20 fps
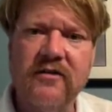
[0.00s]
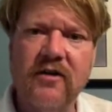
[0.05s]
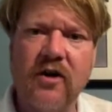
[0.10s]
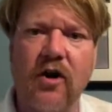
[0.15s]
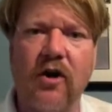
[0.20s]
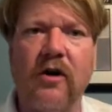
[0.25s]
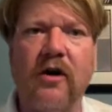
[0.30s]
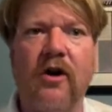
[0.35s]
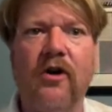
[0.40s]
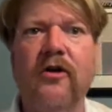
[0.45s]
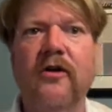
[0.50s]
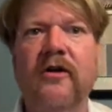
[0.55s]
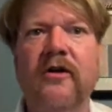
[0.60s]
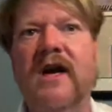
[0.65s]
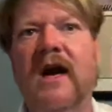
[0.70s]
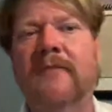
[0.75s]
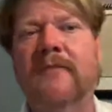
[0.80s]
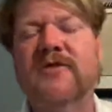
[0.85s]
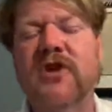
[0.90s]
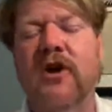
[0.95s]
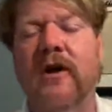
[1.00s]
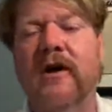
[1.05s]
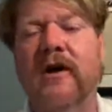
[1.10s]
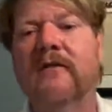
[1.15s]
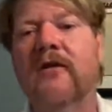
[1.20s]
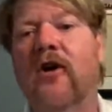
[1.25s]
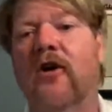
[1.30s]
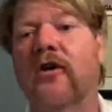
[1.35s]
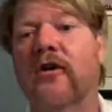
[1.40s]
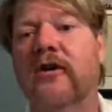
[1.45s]

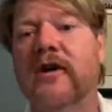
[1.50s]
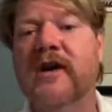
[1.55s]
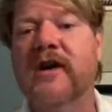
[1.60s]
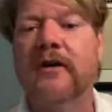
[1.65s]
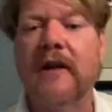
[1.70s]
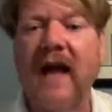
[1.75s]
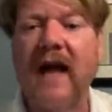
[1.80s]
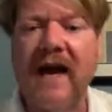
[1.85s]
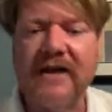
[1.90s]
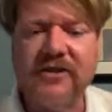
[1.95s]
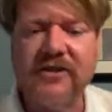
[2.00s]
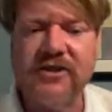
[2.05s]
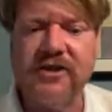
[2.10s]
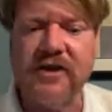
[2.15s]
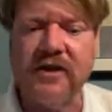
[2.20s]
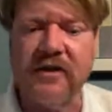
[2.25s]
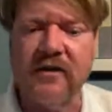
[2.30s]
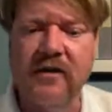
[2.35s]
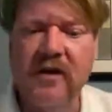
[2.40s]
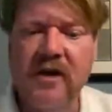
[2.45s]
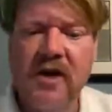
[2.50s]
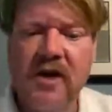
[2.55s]
earlier last year,